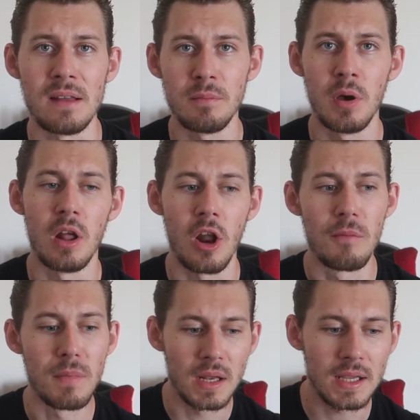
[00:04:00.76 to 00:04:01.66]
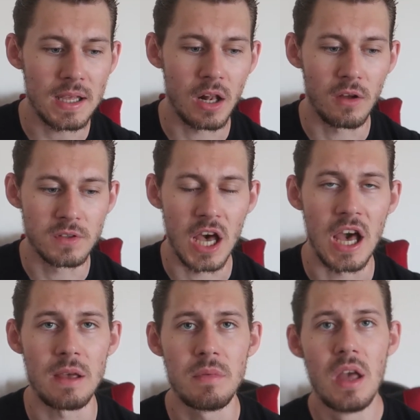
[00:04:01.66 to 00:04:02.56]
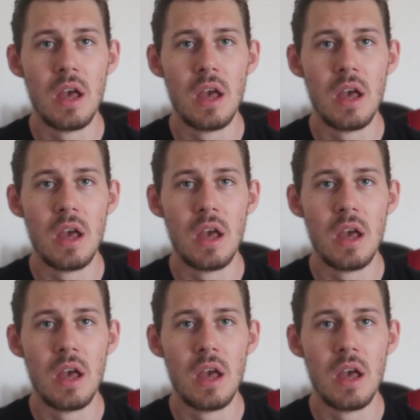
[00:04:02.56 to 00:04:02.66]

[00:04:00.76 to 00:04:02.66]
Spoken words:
and put a lot of money, a lot of time